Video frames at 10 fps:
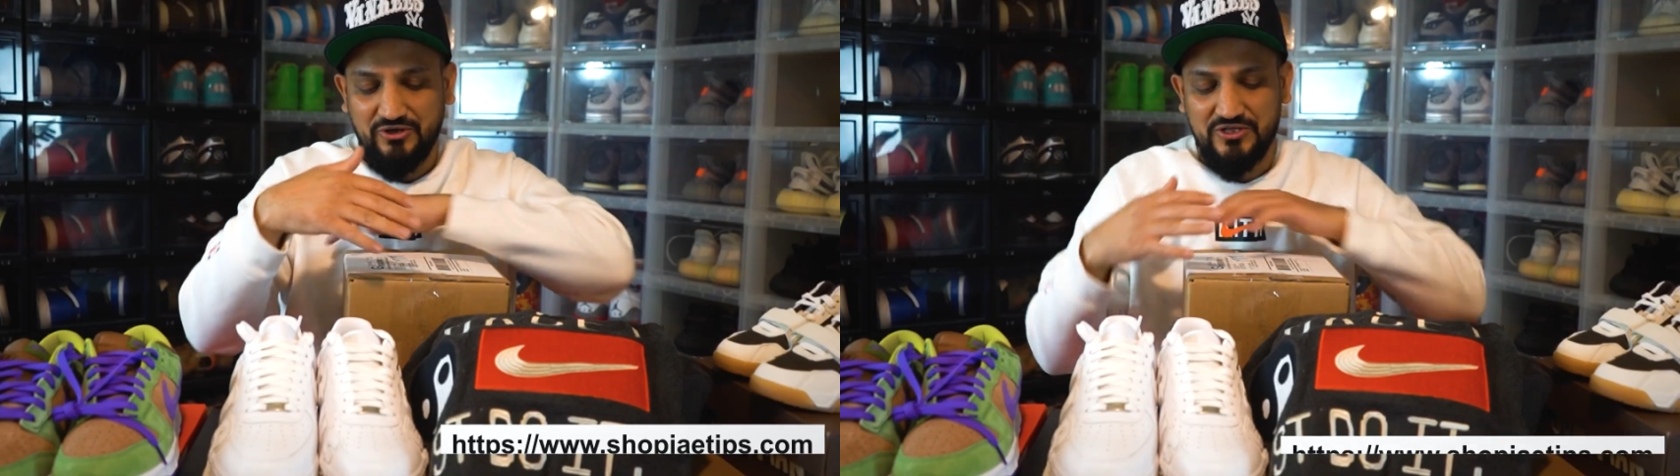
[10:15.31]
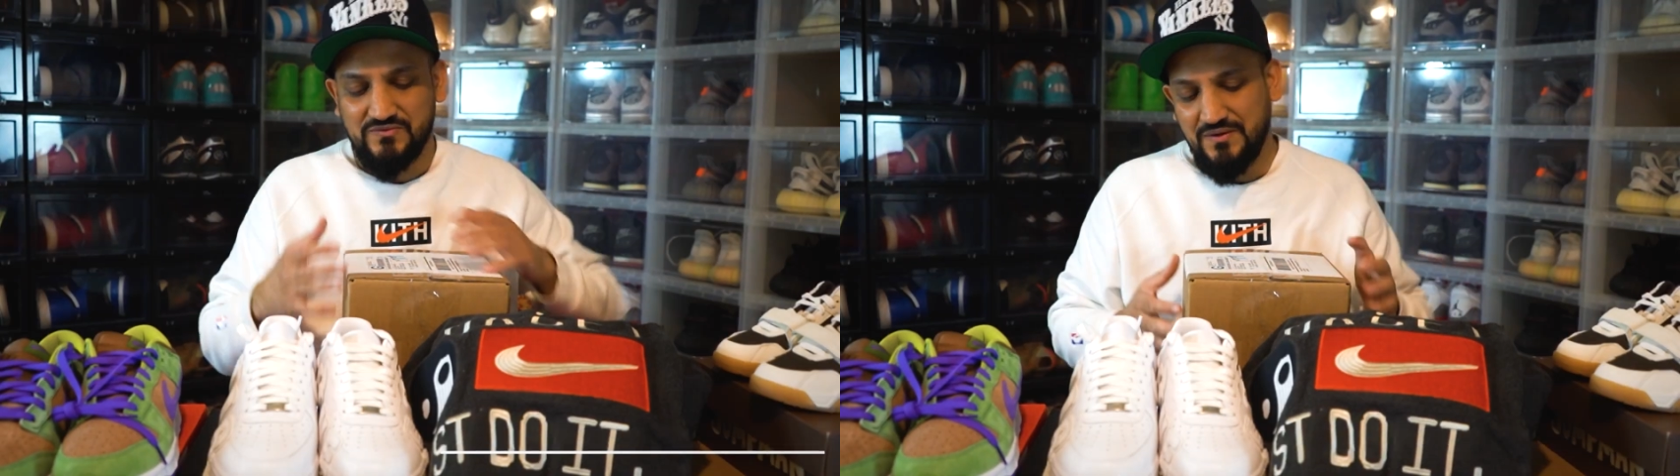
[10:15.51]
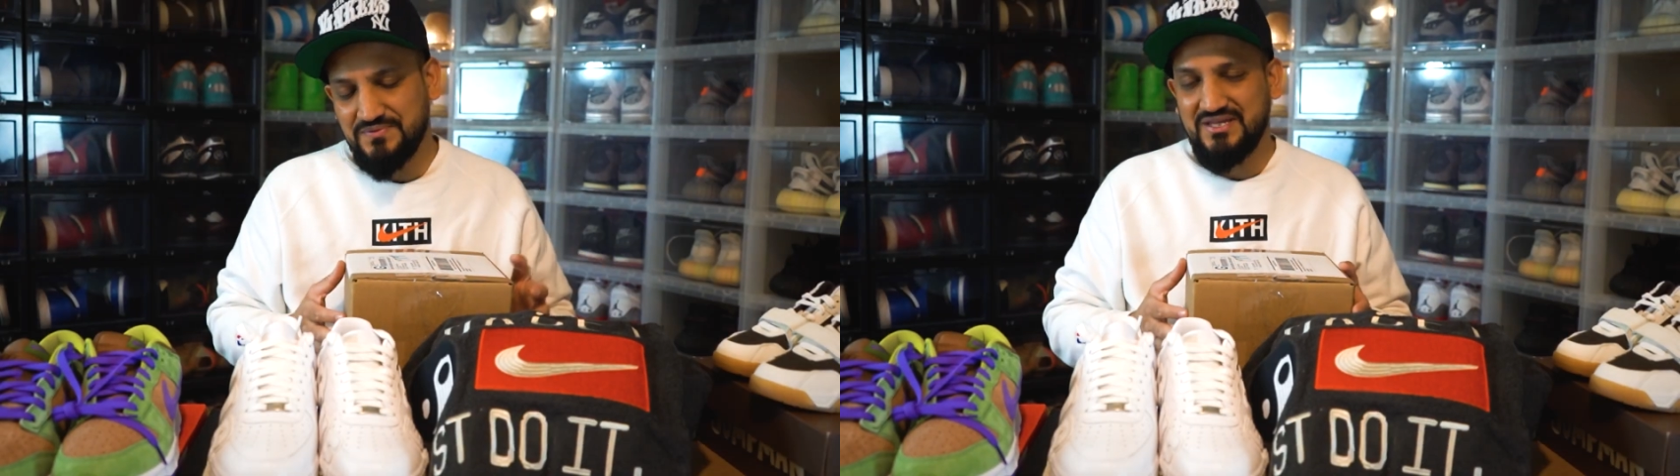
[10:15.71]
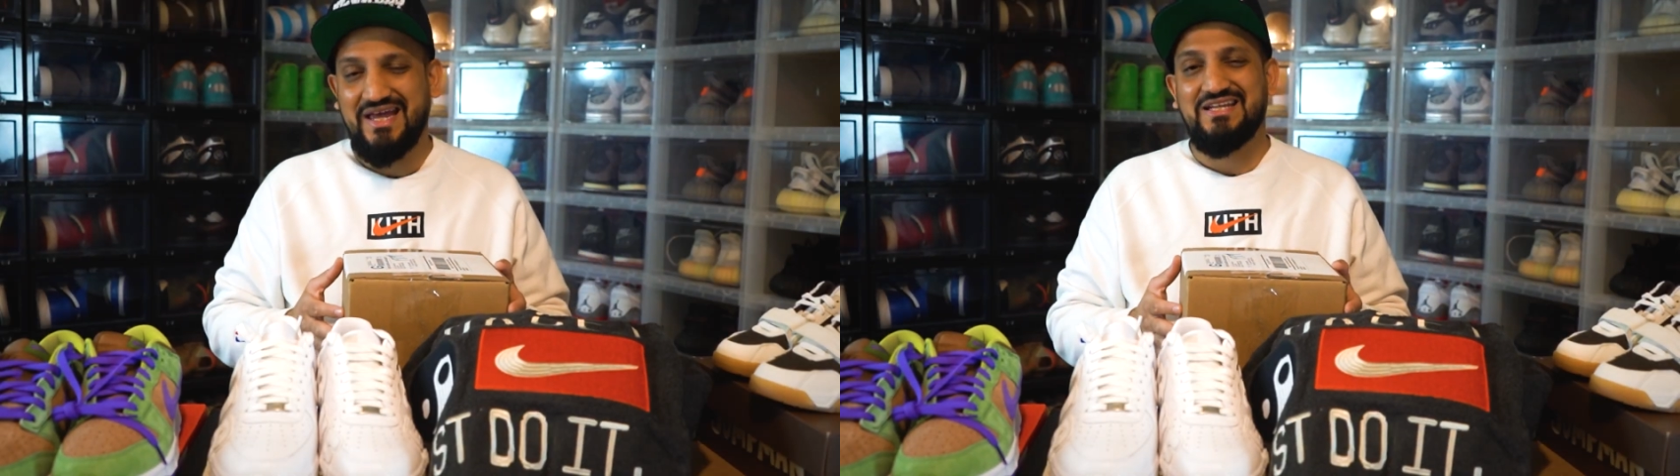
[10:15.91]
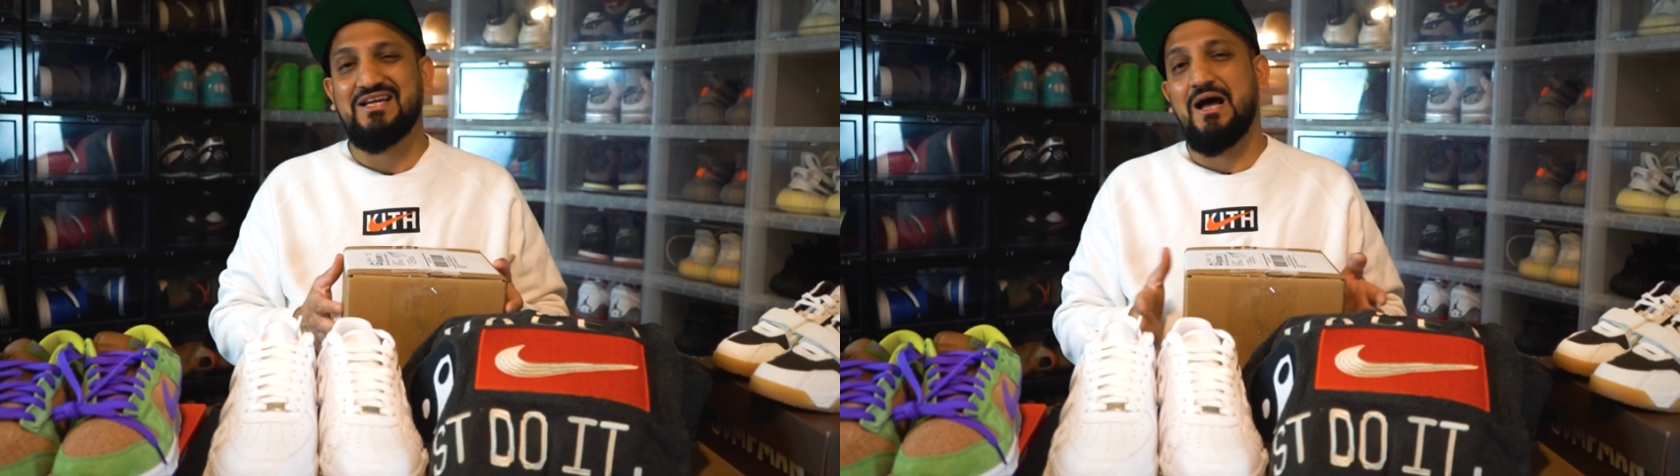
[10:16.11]
to his
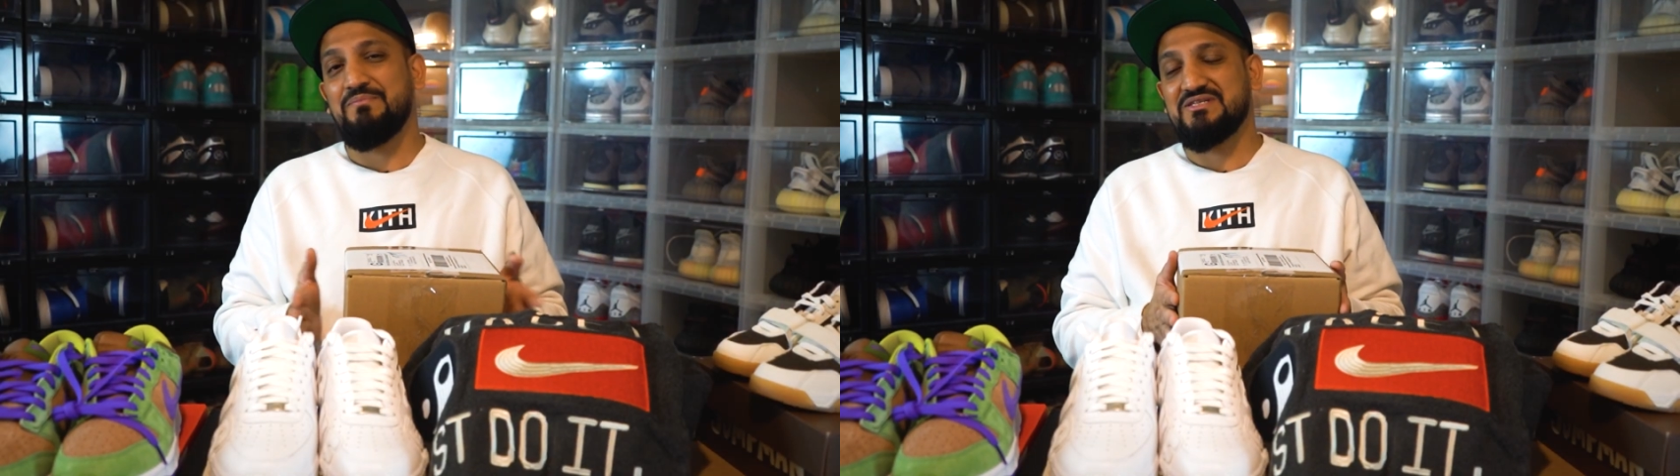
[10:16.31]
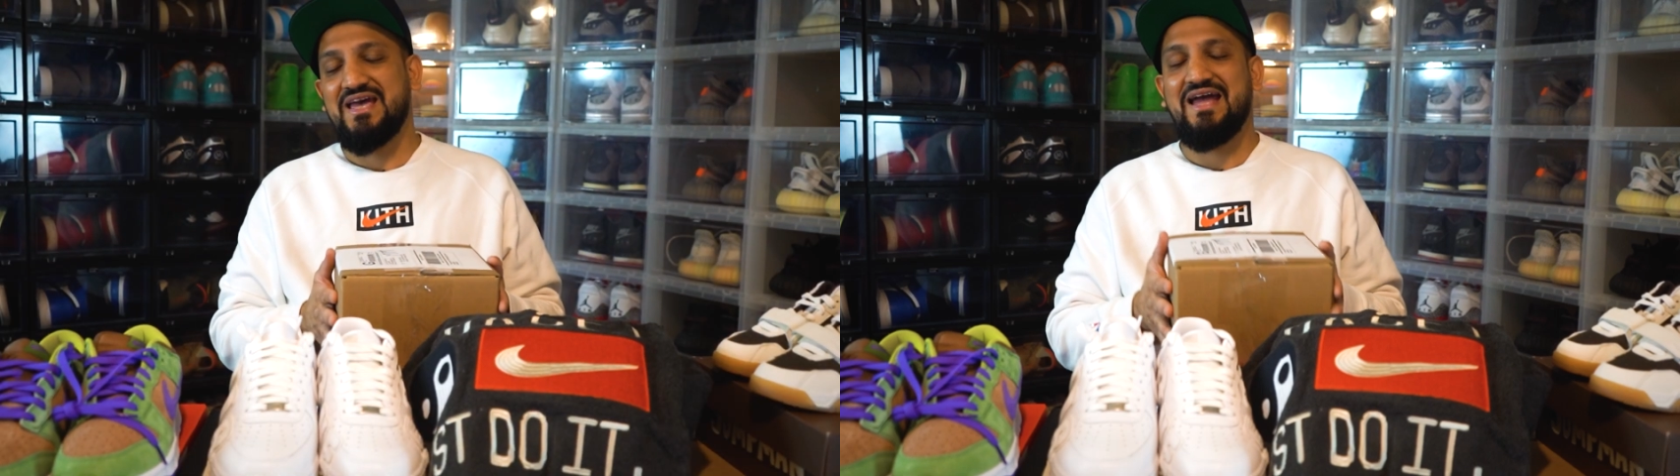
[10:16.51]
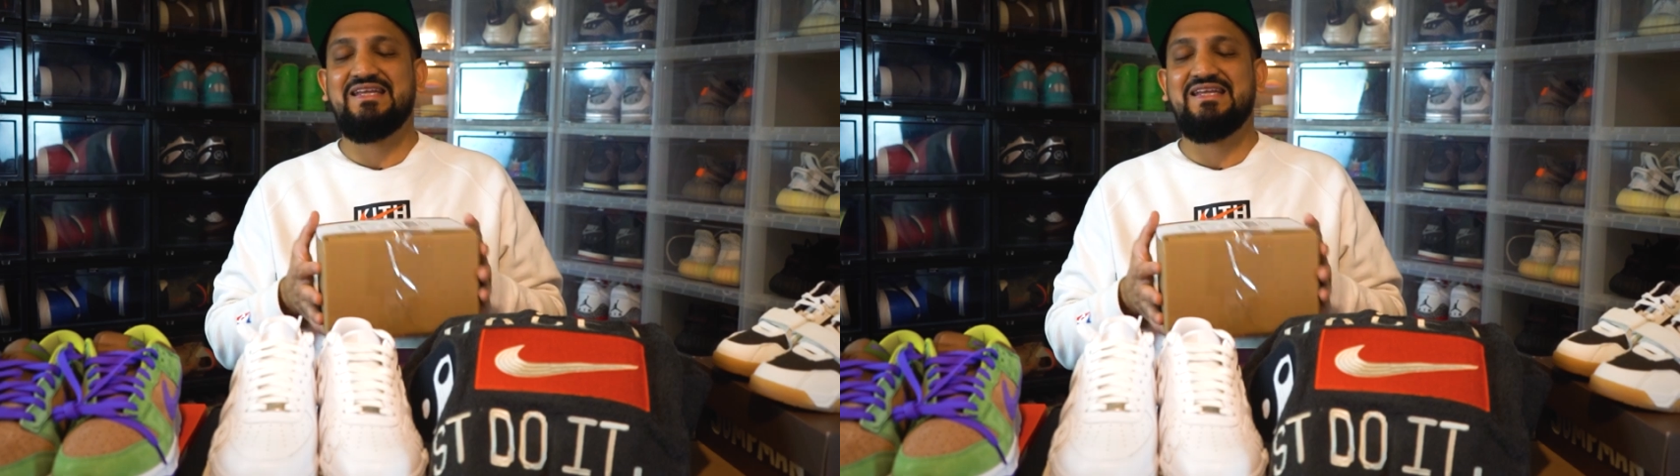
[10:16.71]
website, cop his hat.